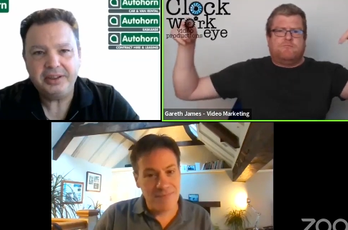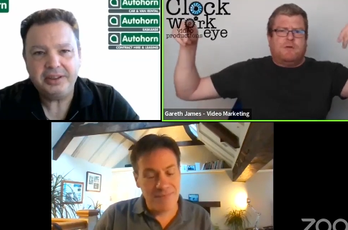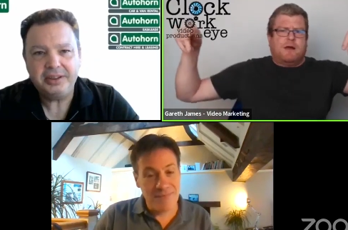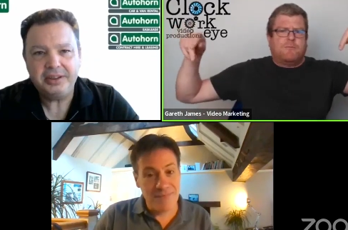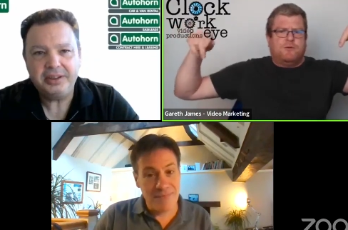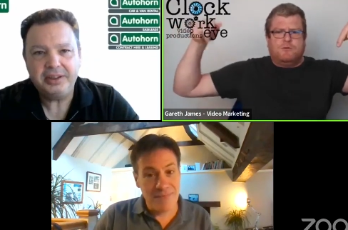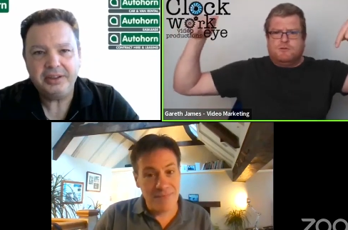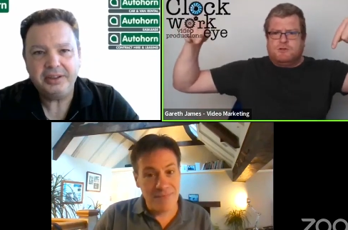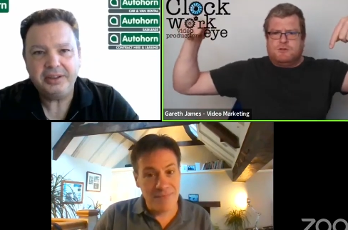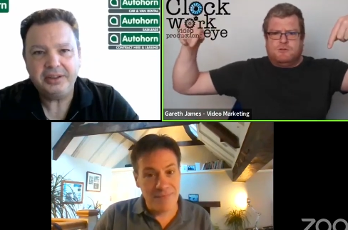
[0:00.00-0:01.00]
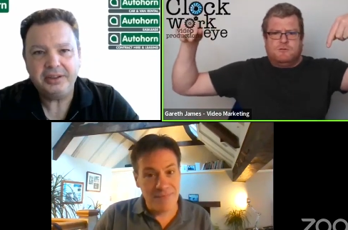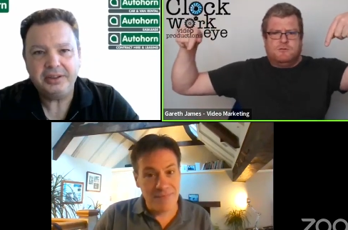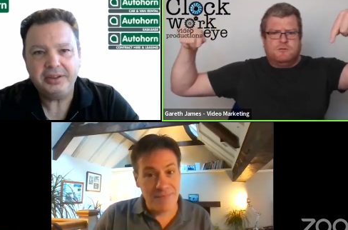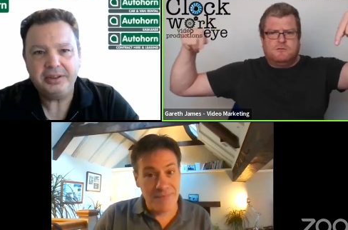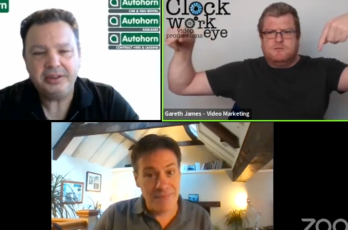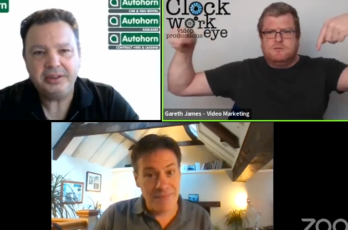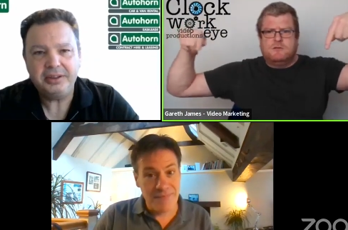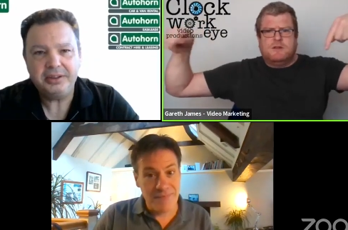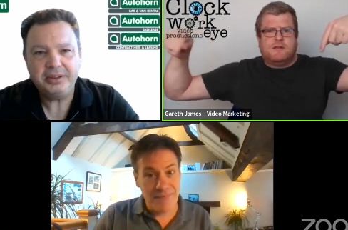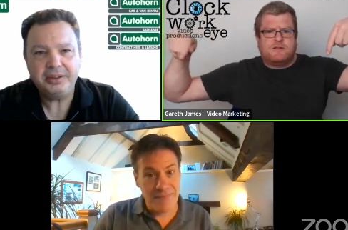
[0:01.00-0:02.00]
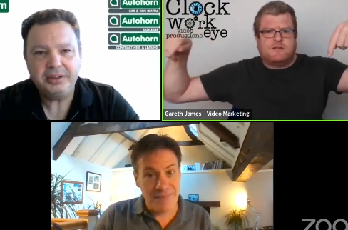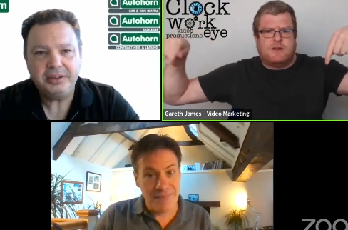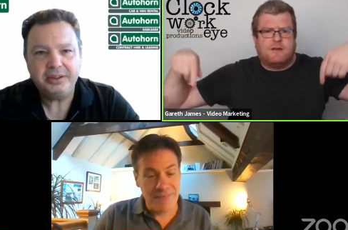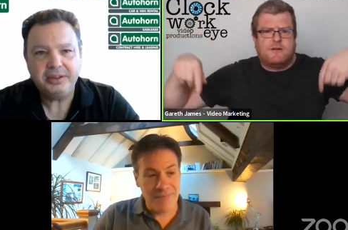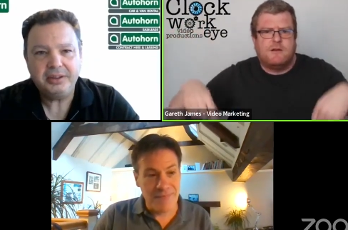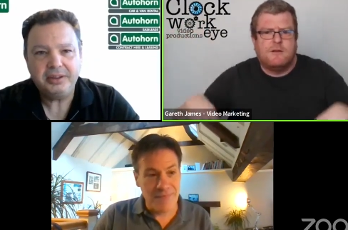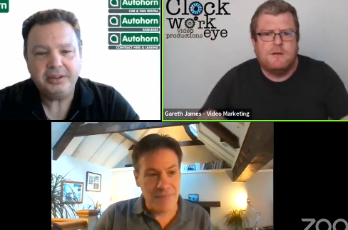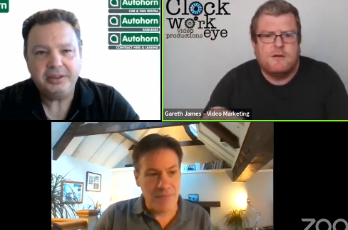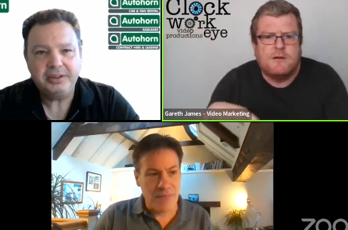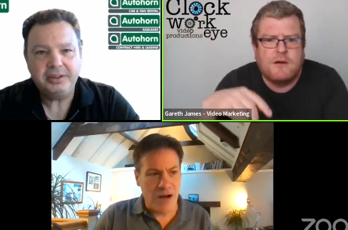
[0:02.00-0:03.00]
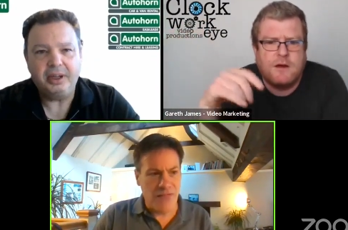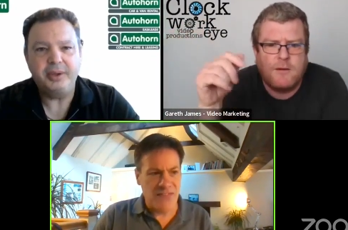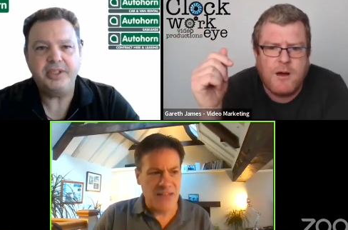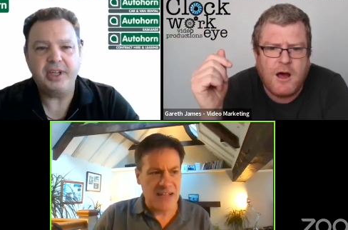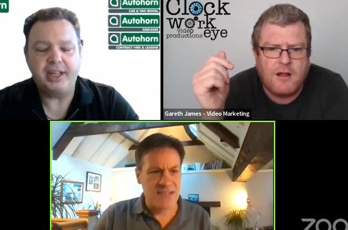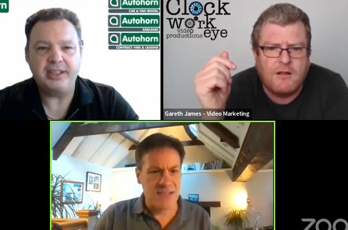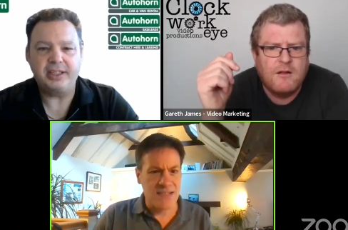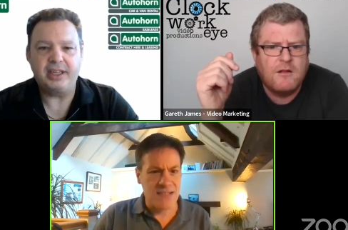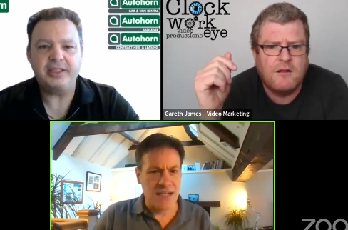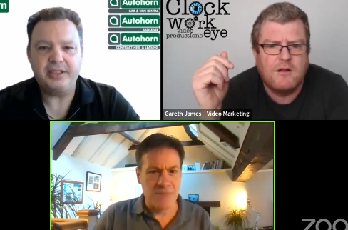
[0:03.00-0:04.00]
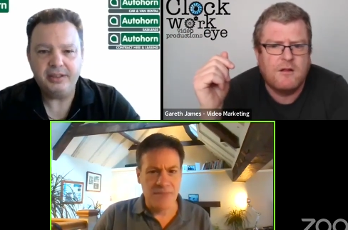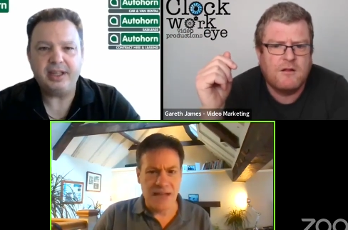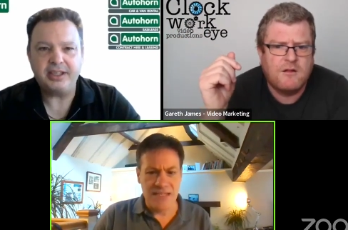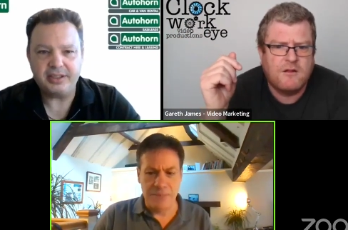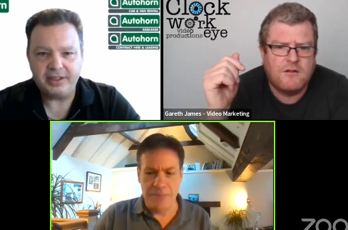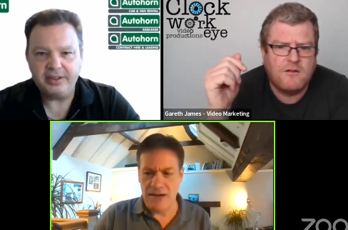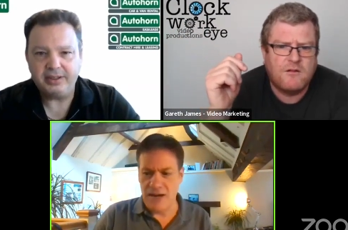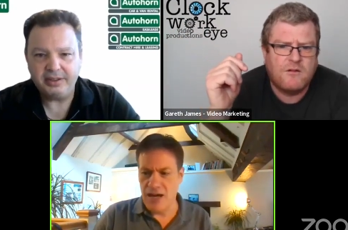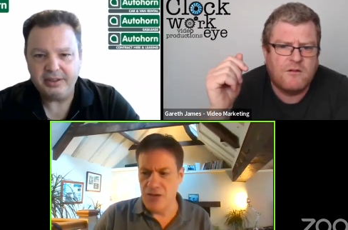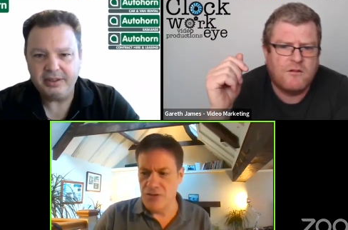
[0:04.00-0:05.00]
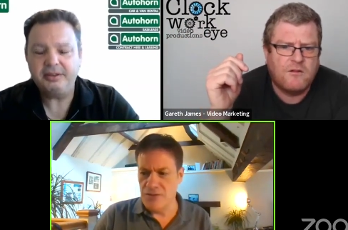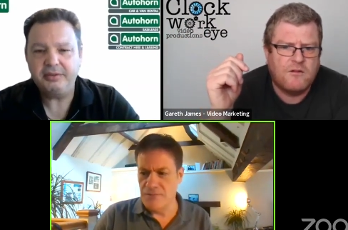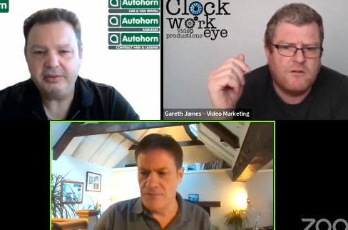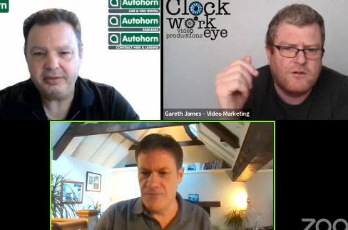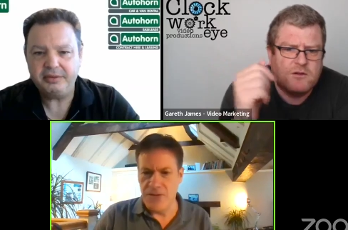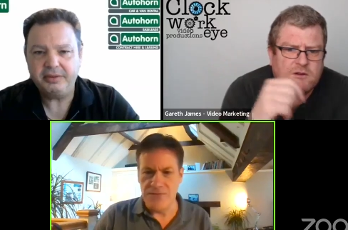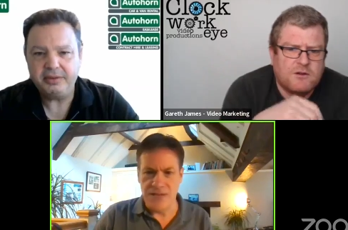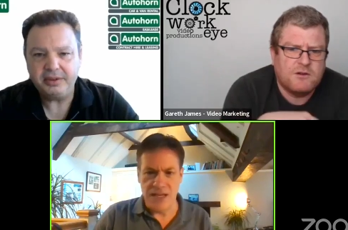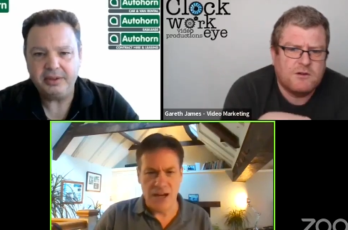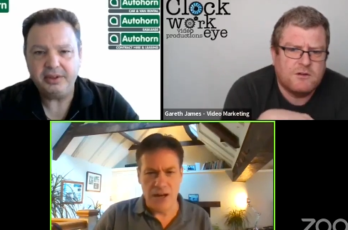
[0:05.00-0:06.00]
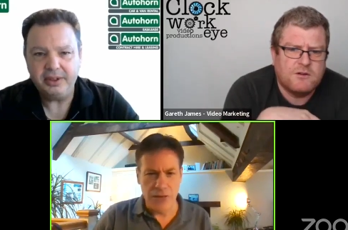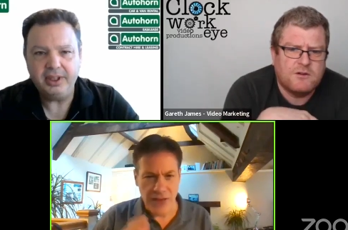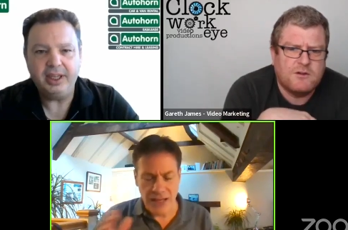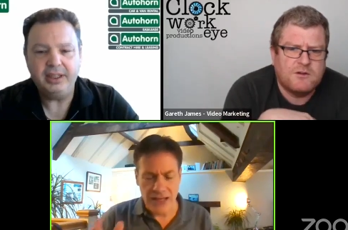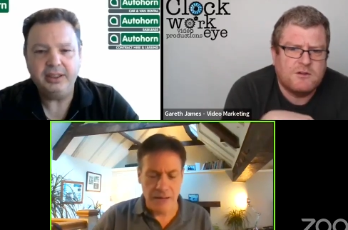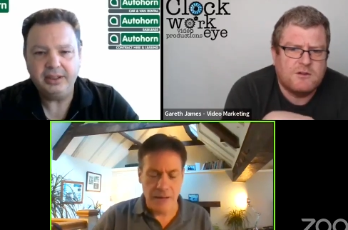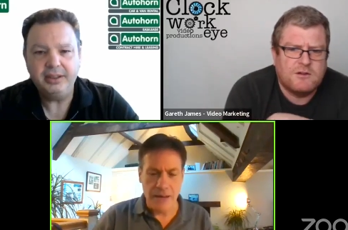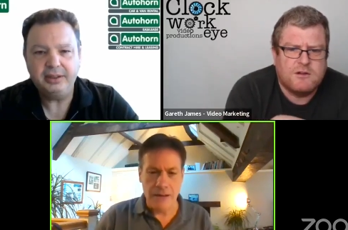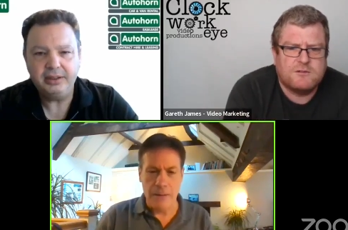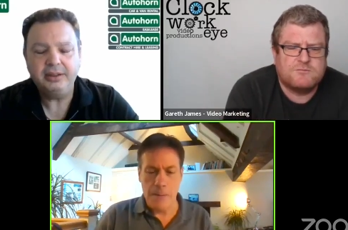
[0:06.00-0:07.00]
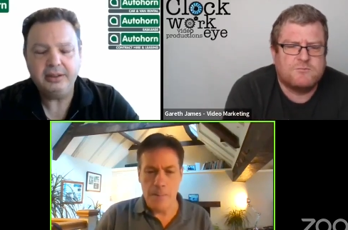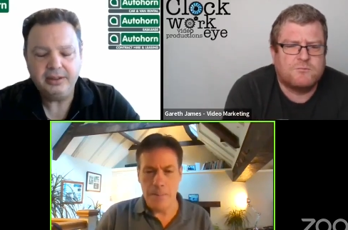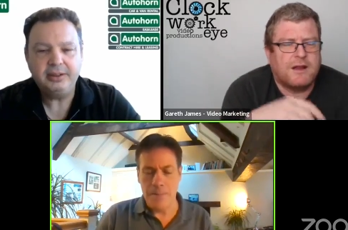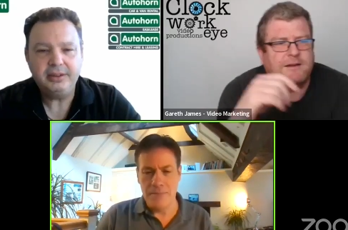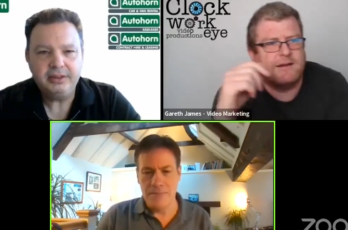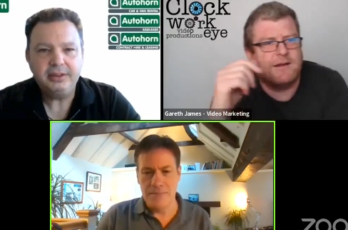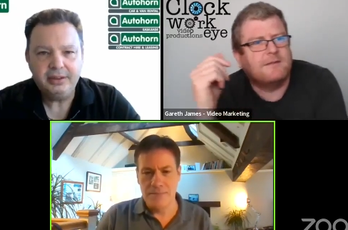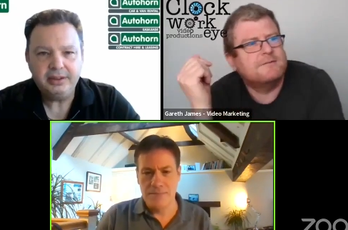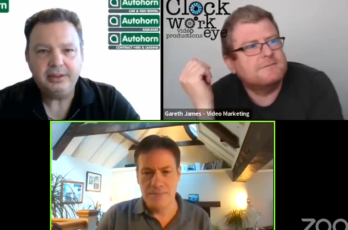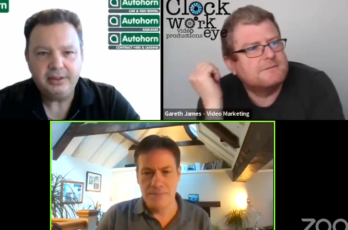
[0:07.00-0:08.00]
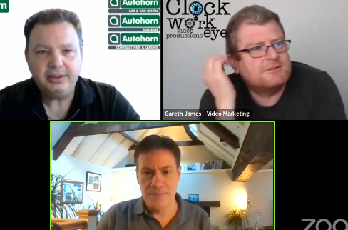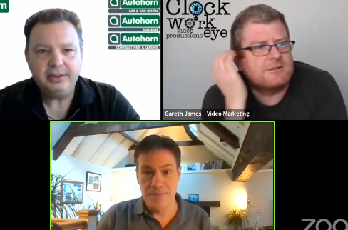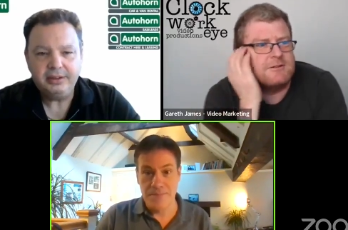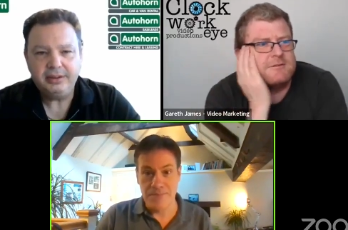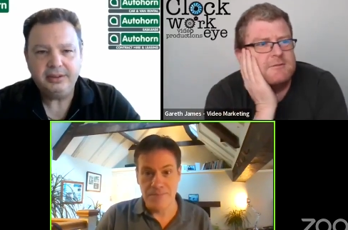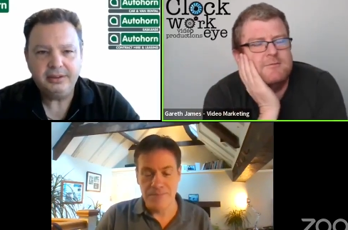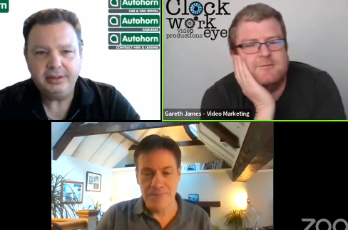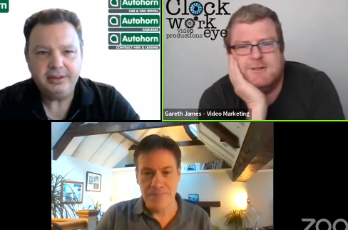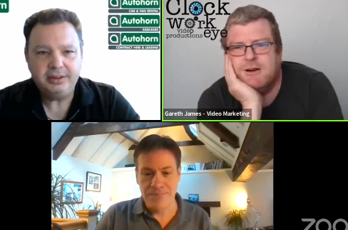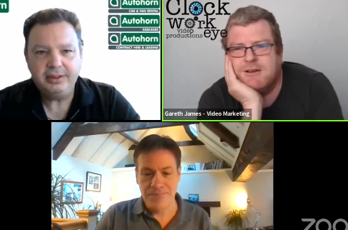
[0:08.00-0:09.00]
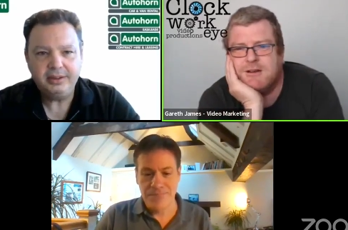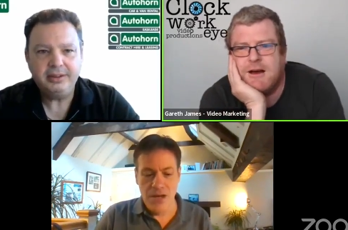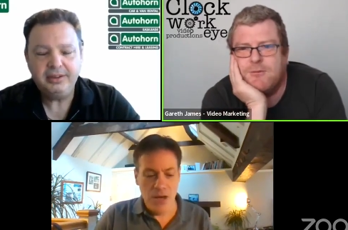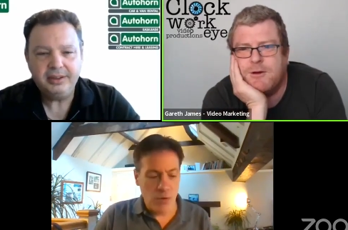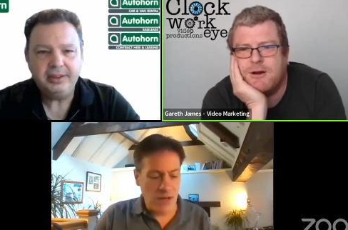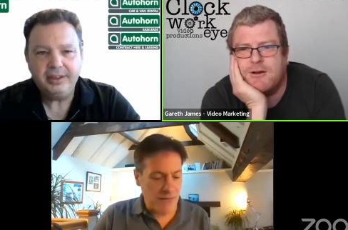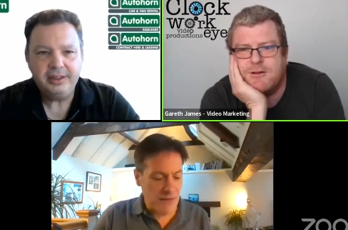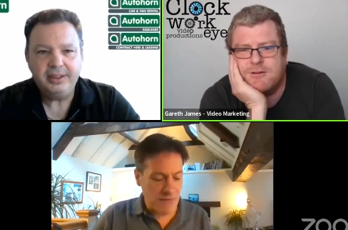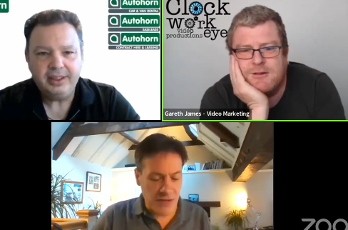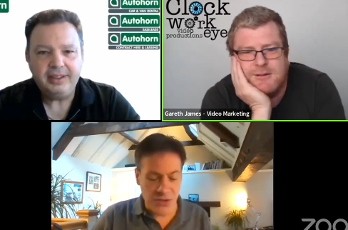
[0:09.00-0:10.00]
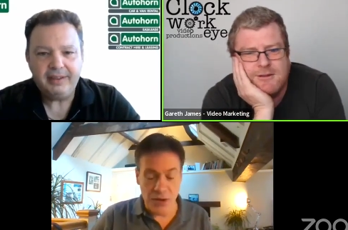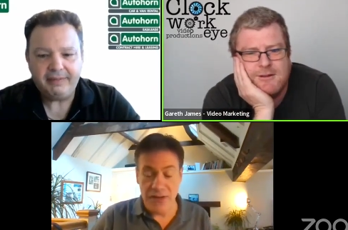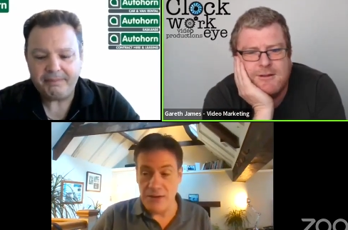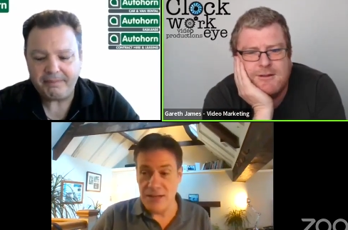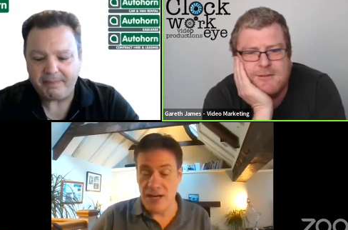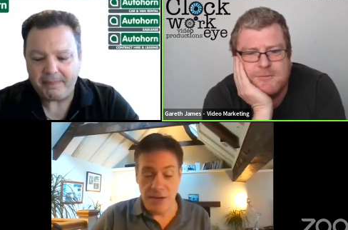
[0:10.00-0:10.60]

Speaker 1: Blackpool to the other side. Oh, I think that's oh. that's about
Speaker 2: 150. I think. Yeah.
Speaker 1: Bloody hell. So, oh God, it's halfway.
Speaker 2: The, the, the story of that is that